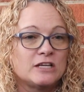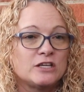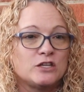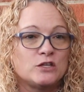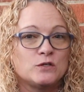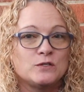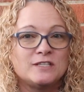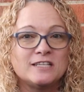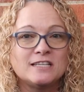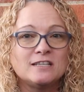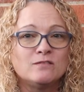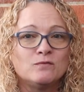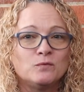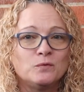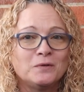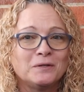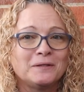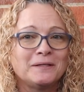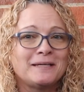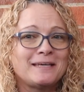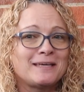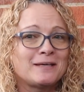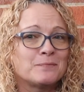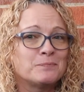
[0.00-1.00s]
you didn't
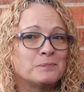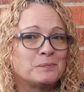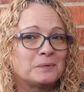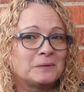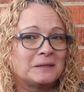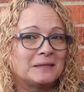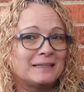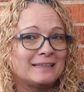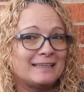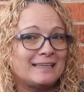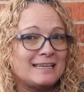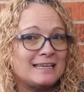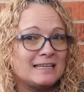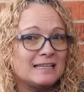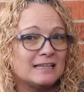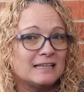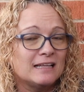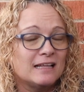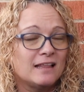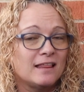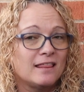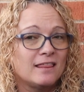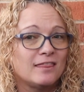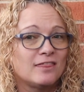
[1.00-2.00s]
really complete
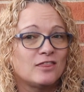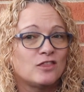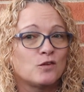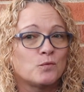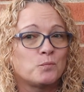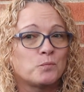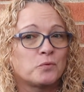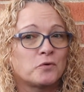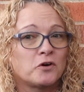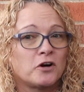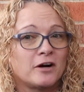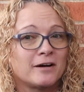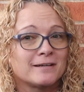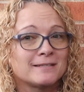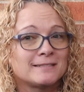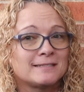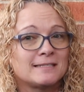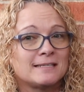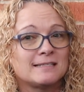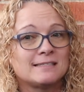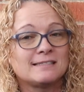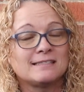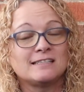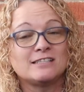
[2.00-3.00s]
the
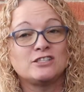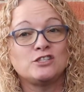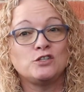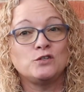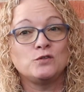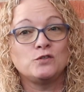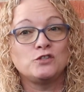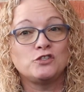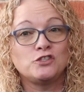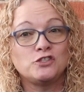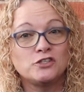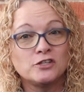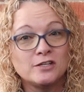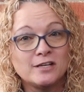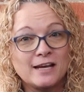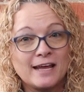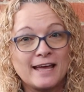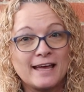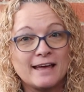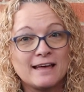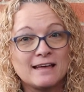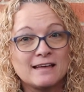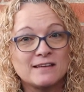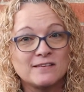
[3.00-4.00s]
process that you should
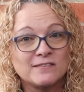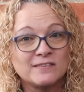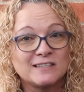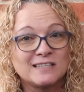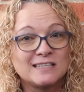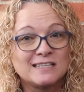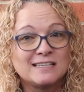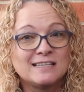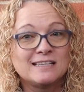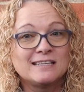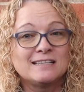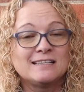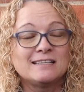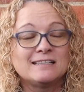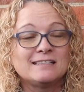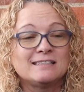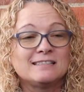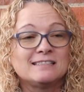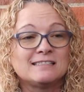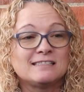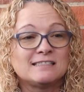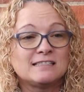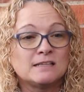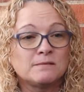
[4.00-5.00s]
have.
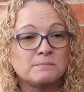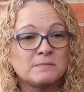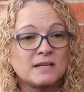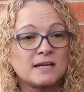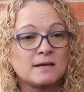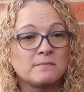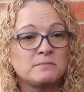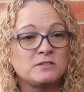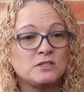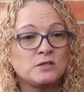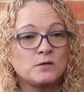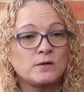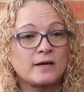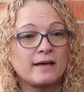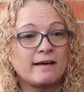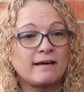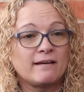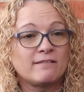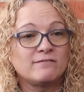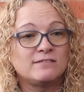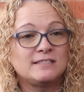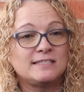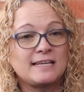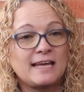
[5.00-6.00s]
Sometimes you
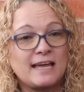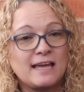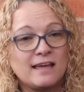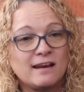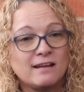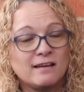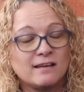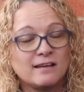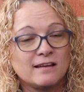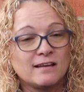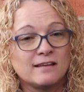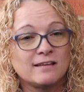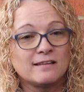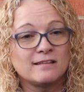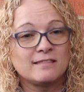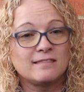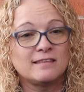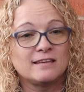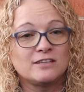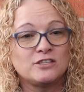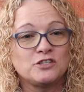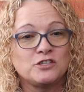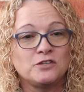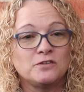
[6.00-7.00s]
have data
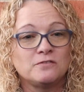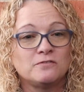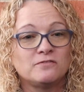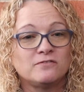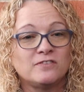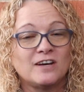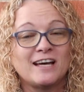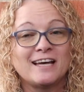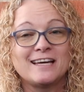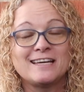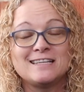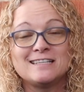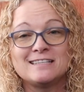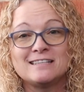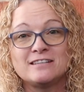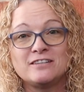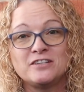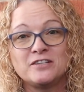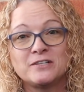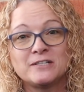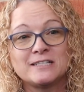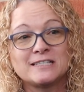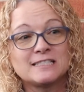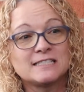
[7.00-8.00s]
that you find and
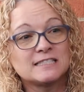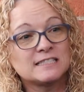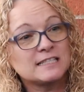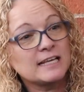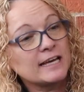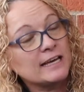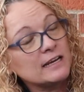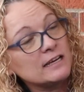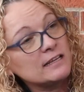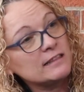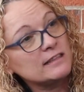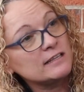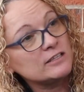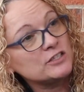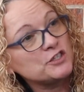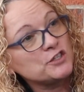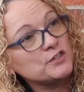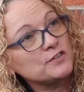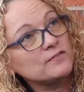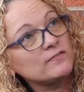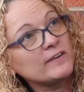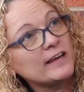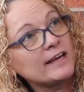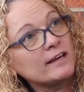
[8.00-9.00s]
you're excited that
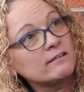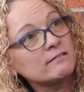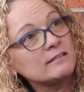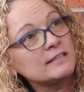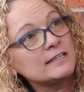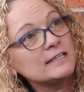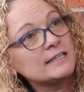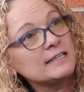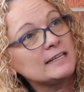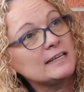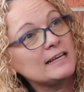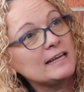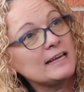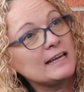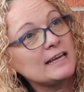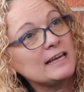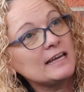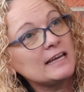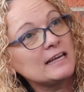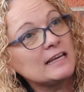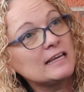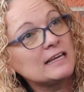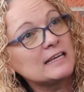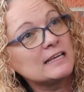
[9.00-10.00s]
you found it,
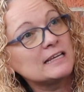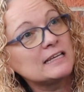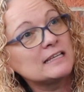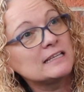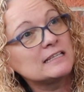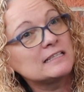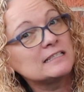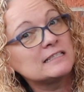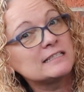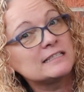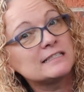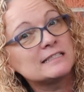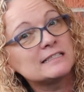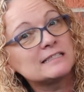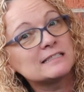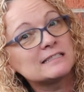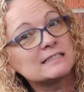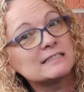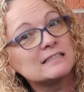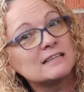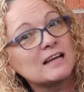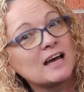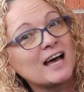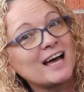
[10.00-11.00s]
and
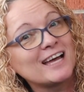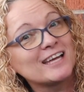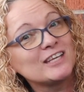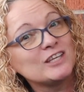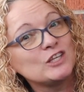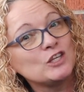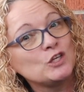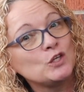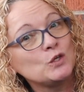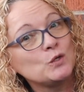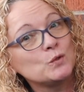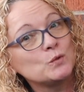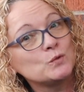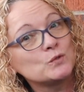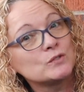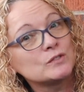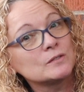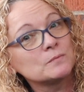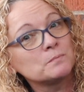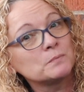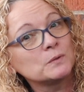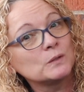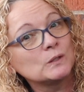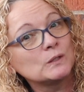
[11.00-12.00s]
it's not
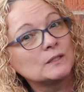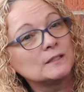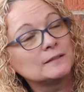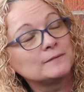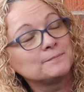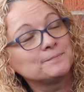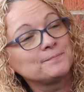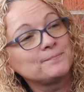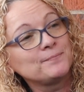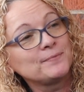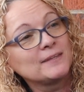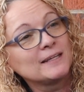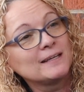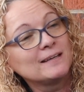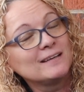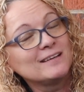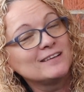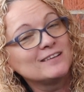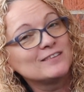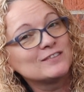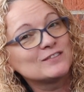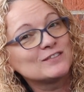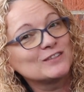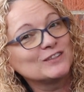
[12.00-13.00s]
usable.
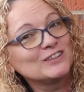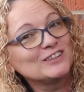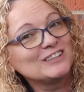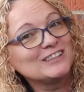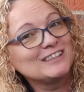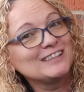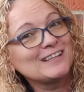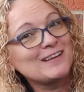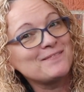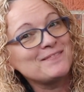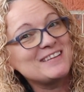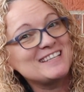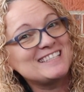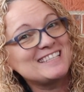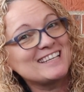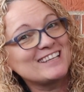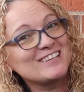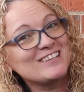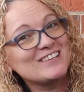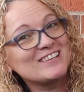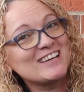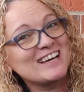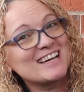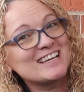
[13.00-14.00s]
So let me
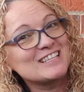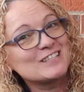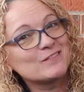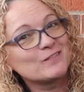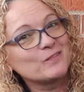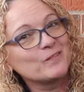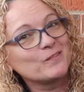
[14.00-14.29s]
tell you guys